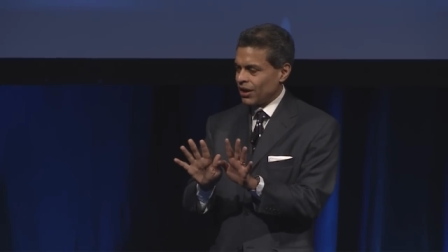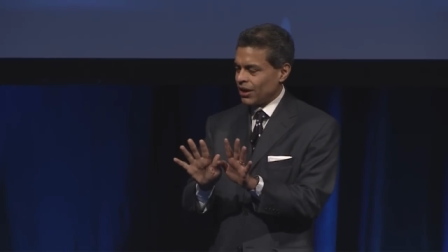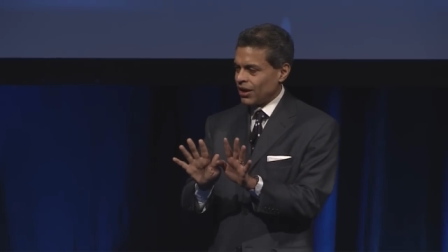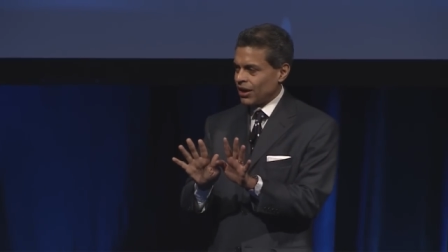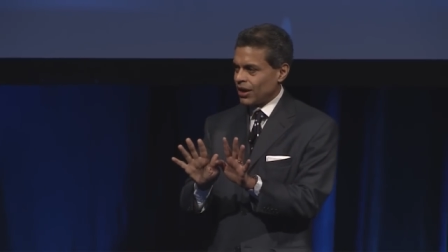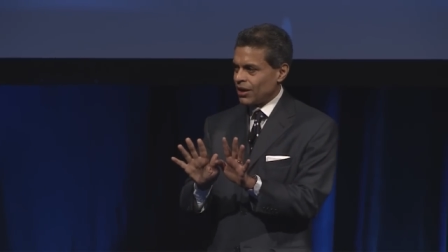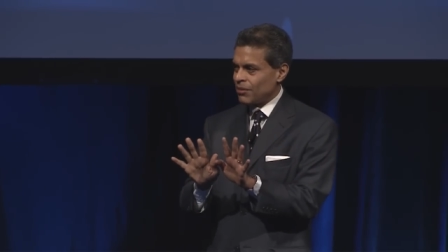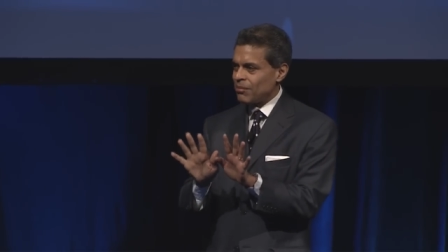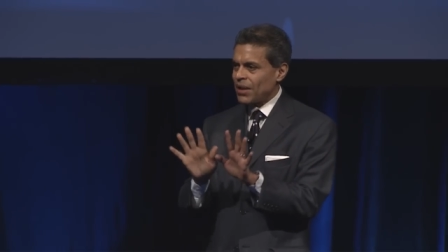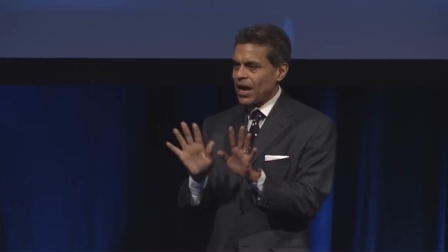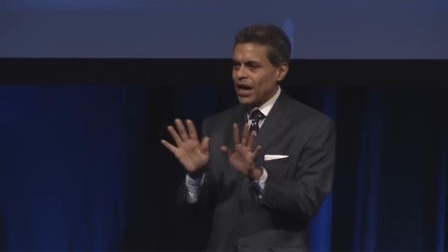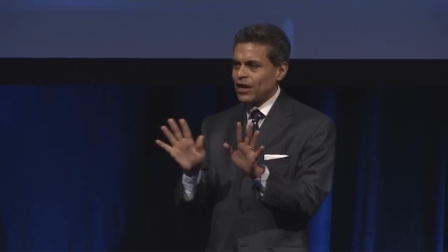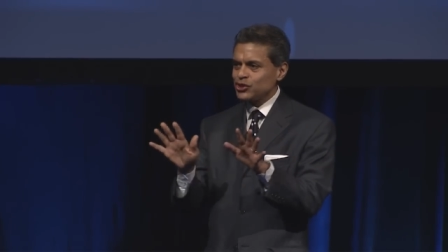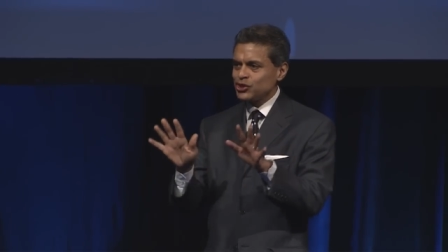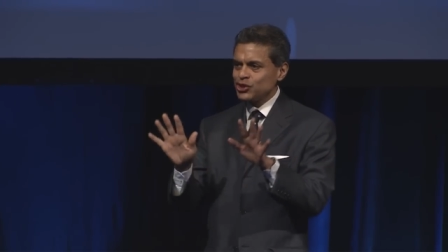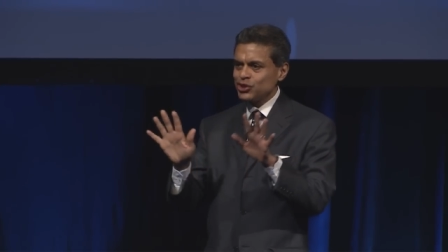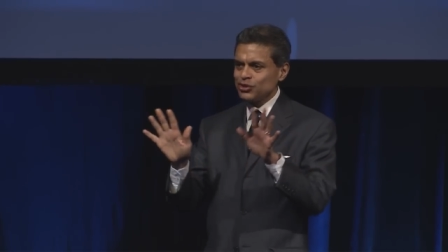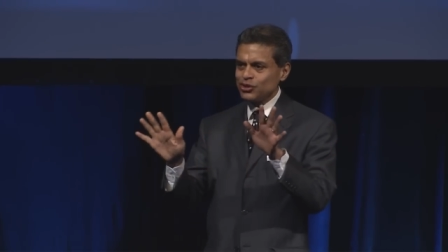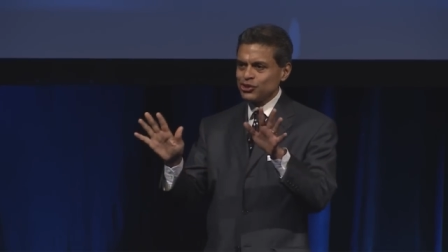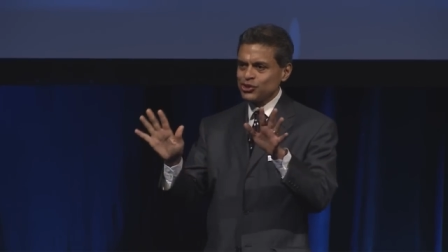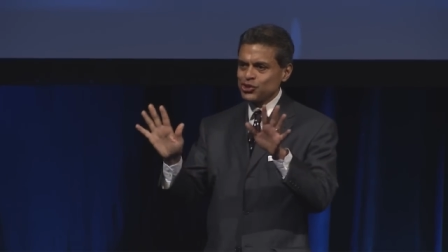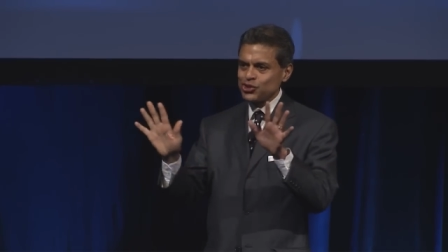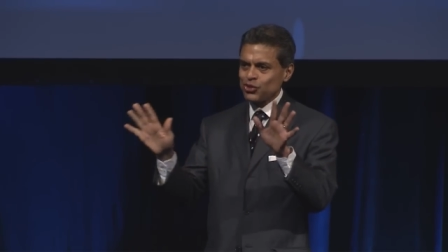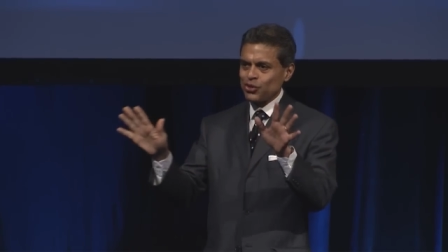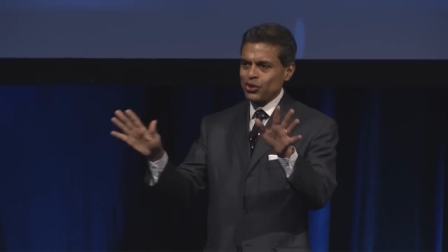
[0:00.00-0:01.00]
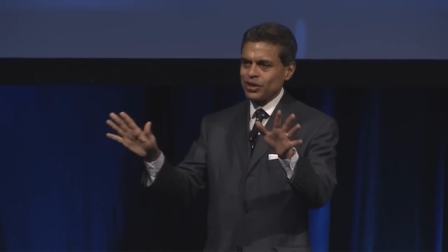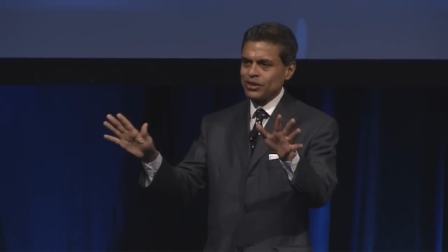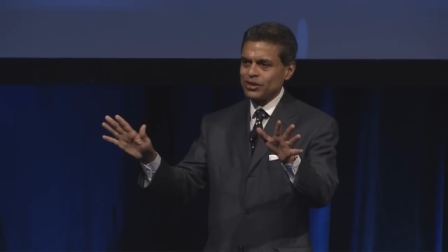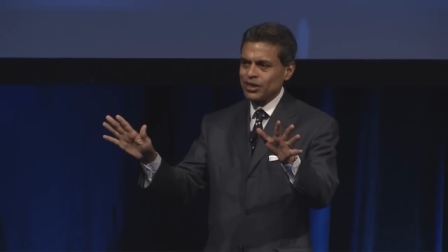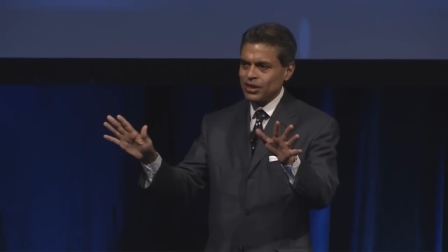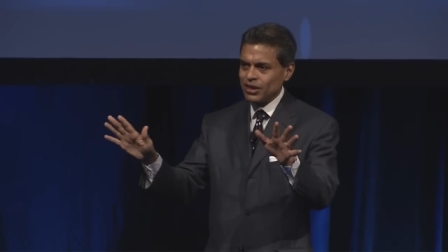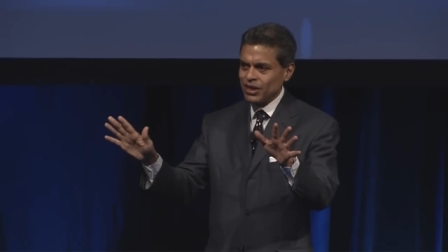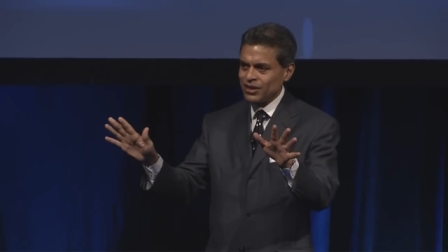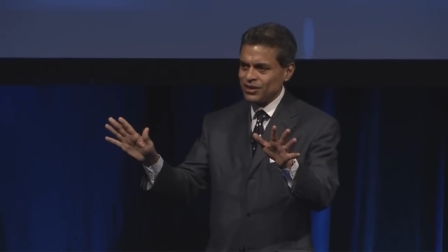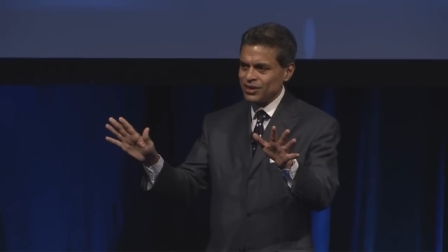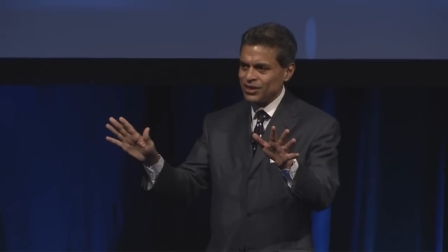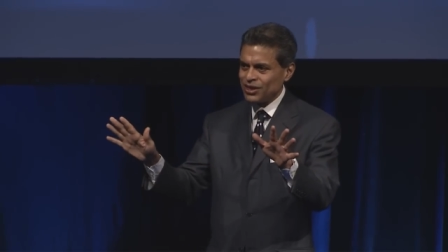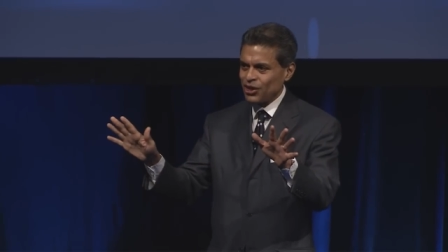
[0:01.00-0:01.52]
Imagine that you're
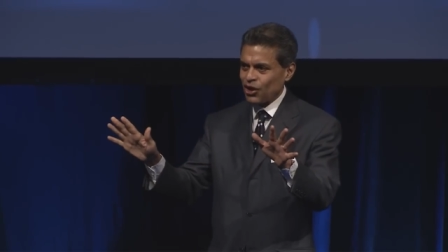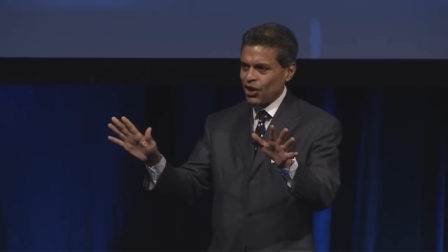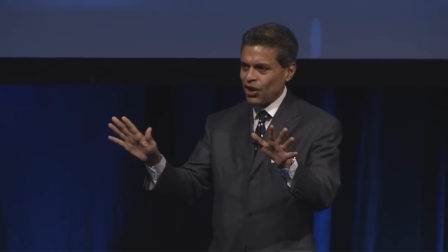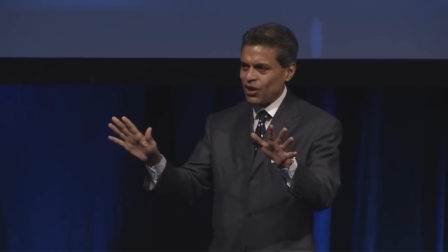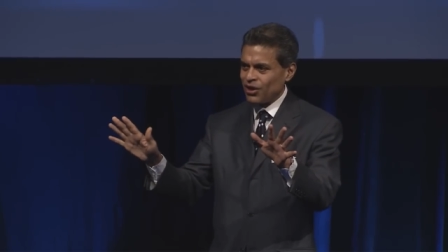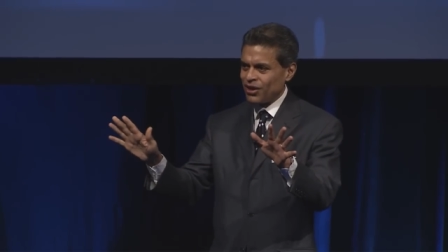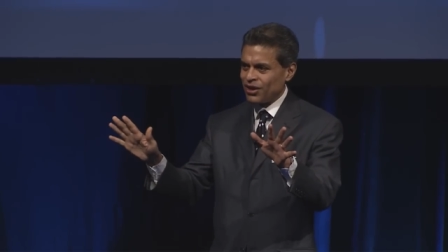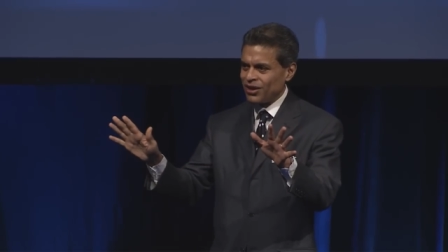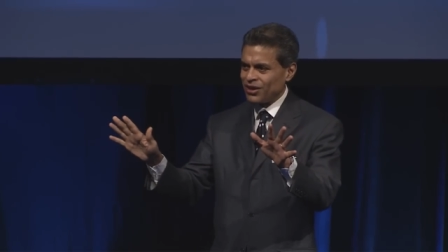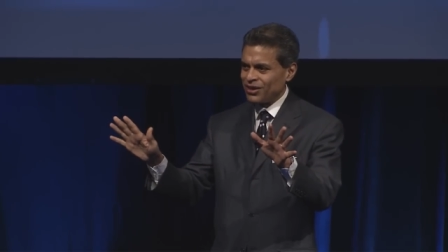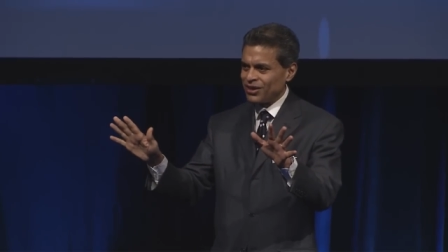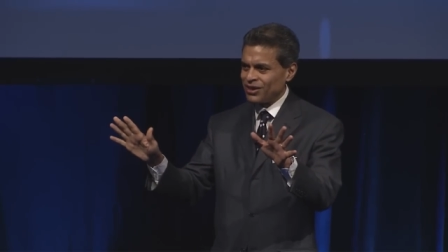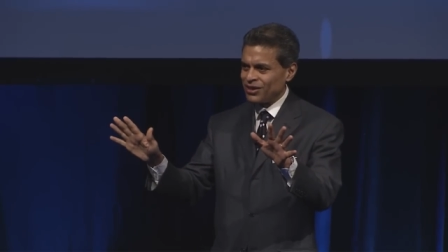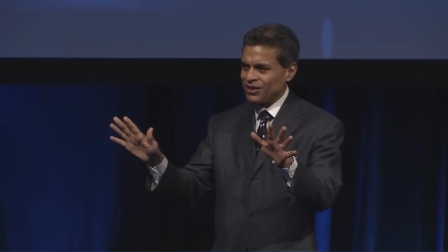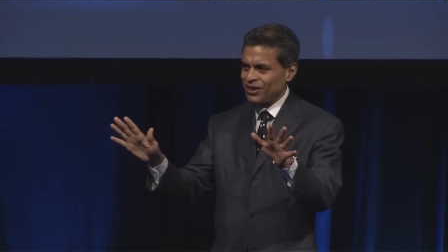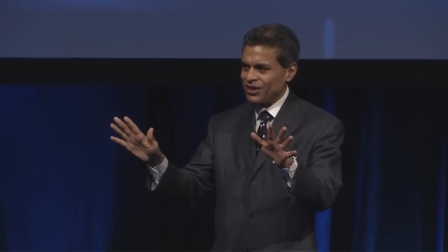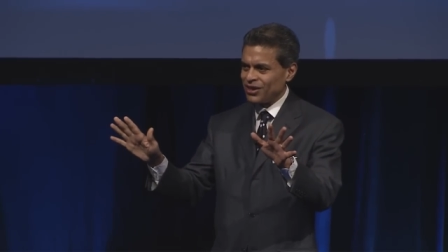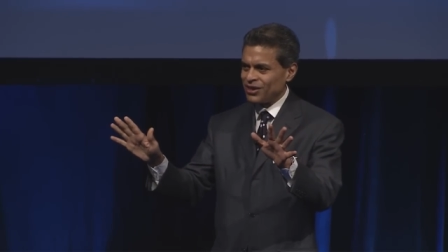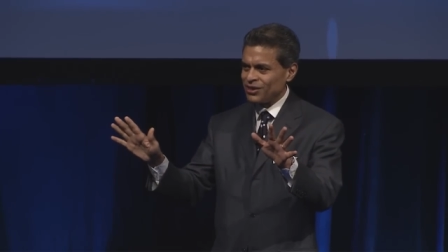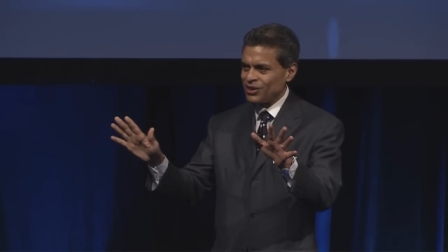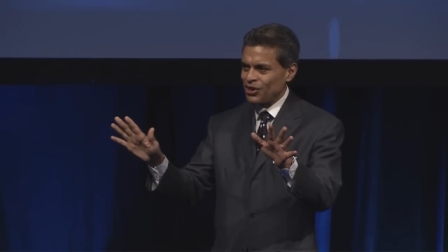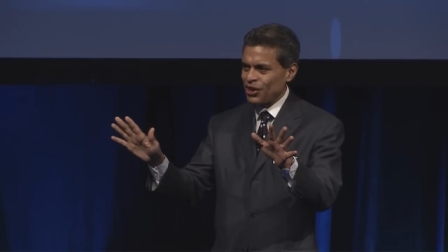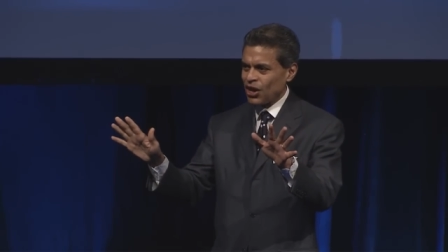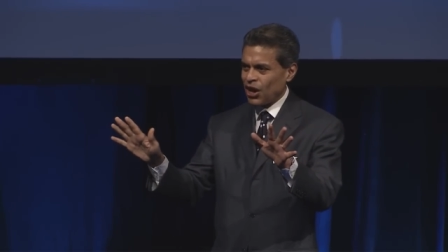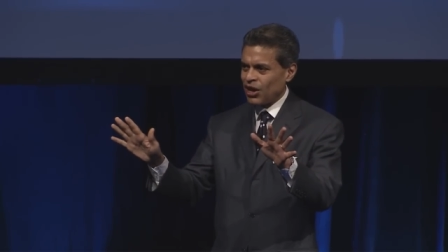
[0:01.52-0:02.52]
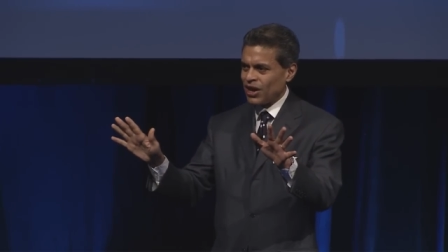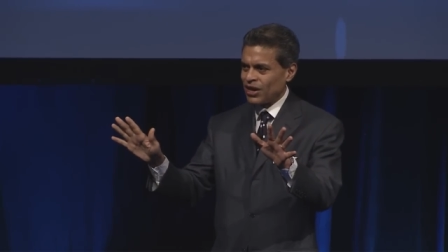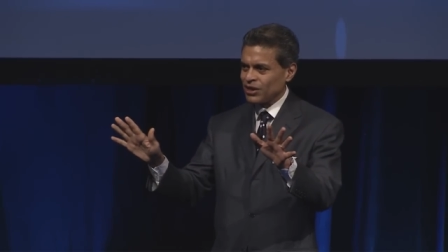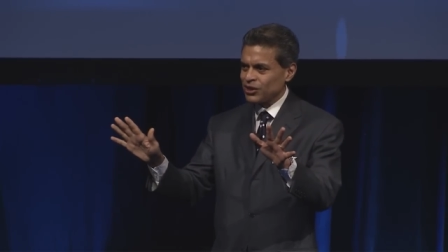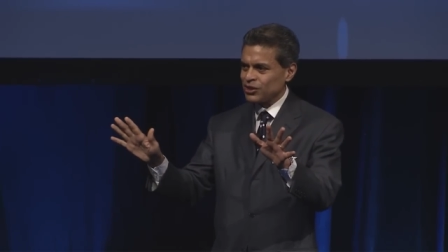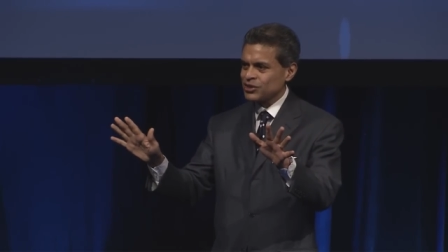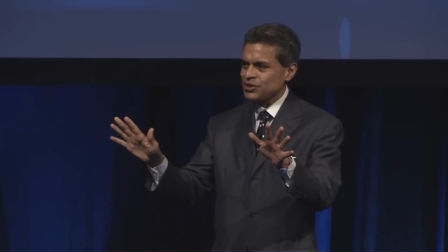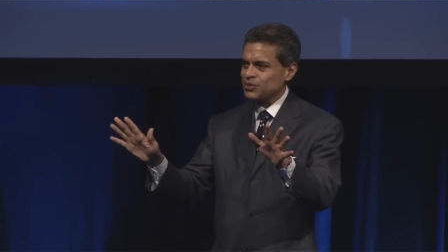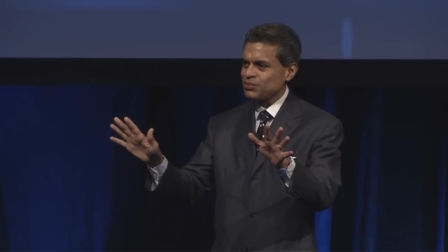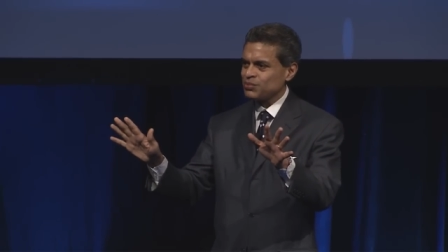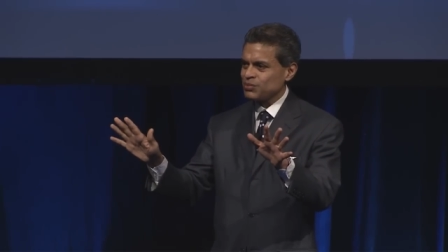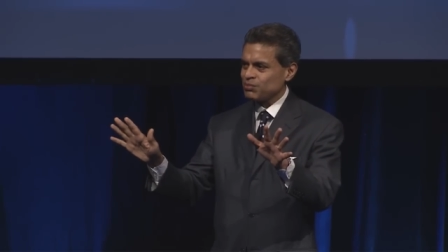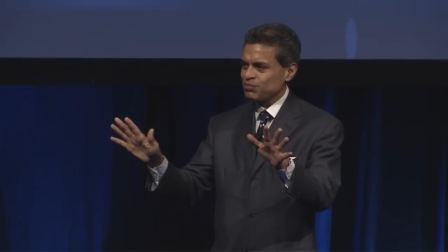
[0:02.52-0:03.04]
in the other
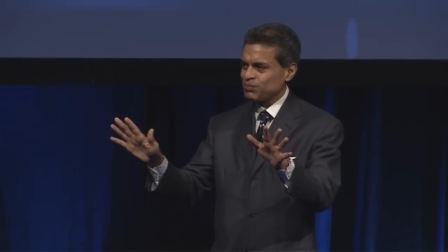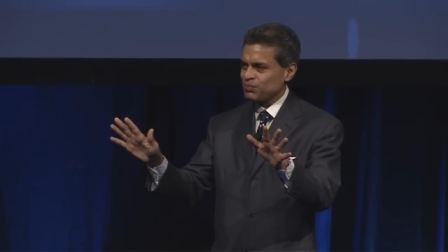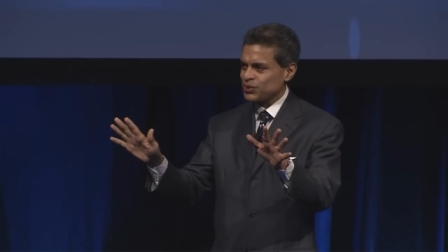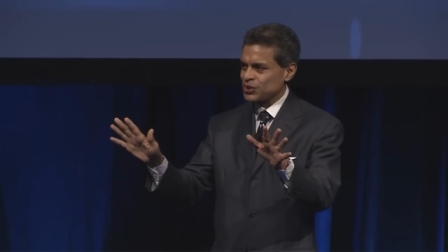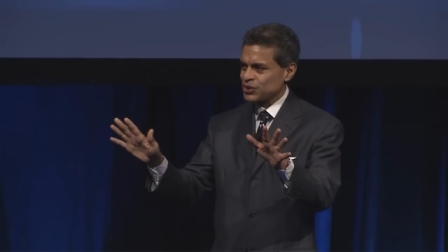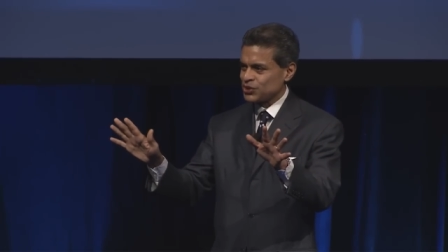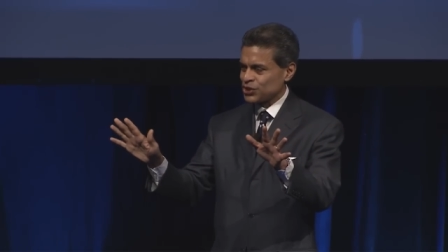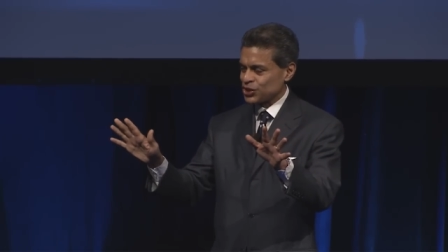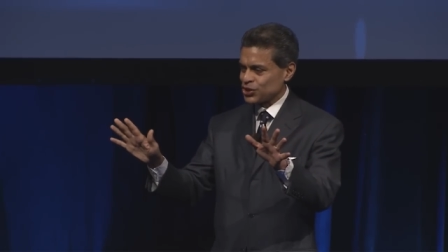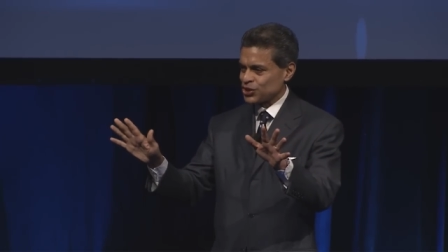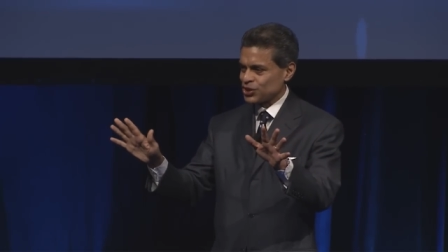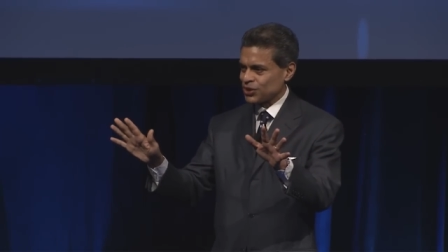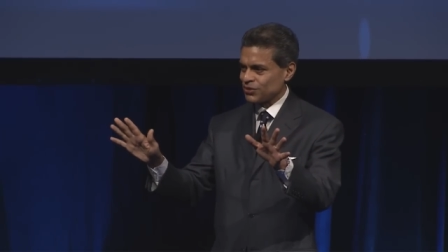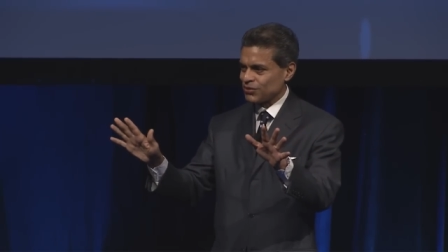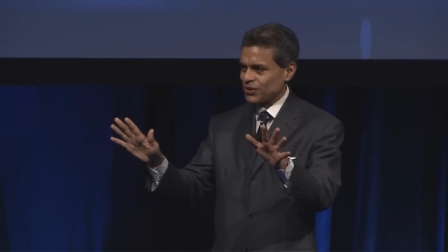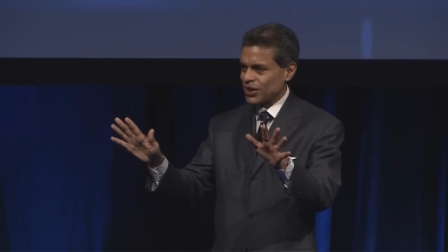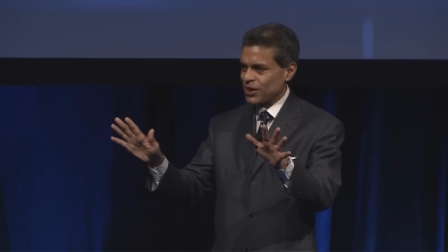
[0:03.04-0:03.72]
position.